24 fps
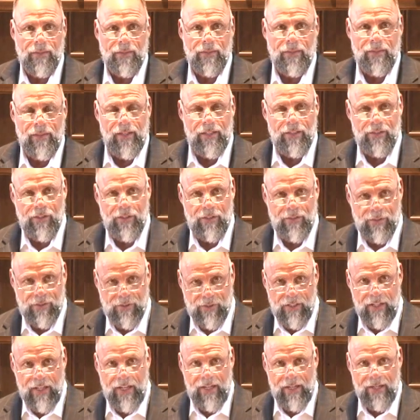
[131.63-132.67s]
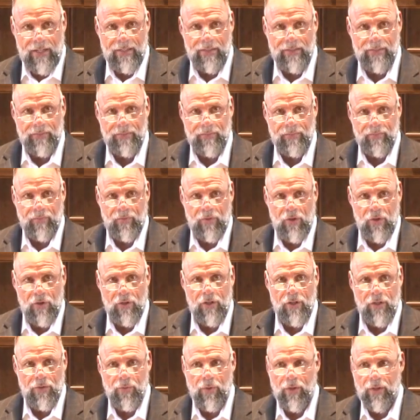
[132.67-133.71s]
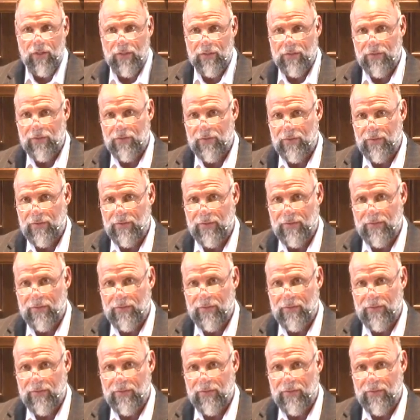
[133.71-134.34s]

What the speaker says: they should see your good works.